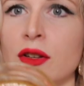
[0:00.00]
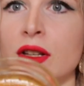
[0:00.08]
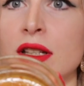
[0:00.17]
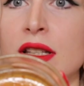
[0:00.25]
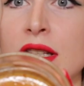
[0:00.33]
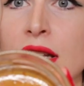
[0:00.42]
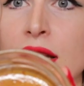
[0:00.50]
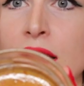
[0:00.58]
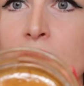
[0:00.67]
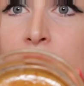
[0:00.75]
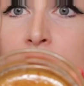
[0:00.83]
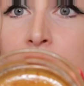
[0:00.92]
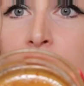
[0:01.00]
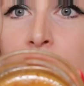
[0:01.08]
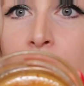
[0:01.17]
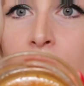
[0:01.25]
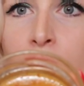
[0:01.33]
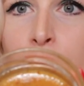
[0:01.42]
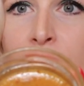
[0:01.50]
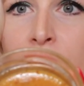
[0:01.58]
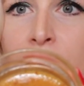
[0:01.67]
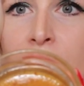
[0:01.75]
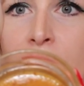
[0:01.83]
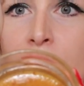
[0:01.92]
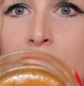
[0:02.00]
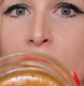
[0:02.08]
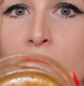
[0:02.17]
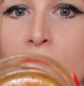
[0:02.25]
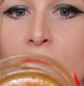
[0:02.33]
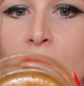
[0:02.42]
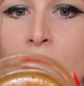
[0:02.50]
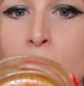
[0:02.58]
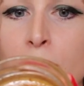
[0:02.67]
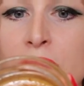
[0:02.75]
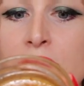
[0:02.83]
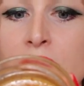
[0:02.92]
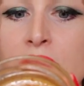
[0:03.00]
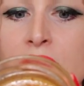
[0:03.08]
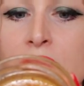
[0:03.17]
you can see they're a bit thicker, the mustard